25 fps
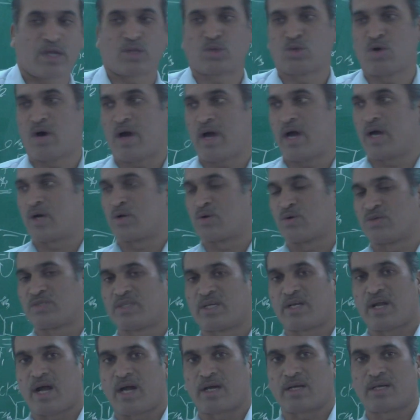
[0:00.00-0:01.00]
ortho
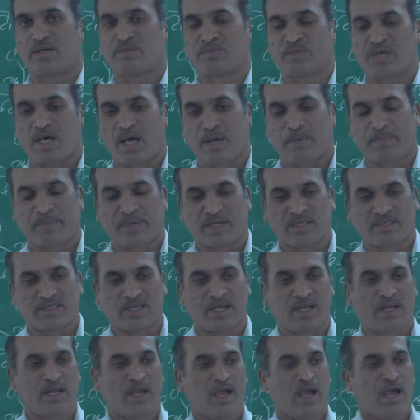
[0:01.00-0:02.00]
hydrogen atoms are
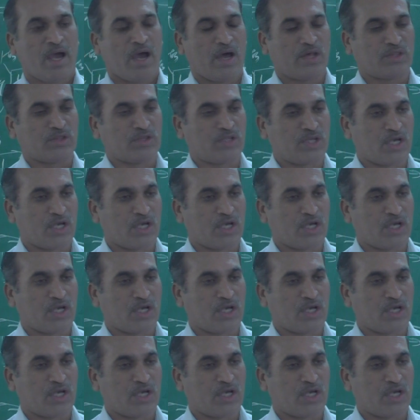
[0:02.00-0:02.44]
present, and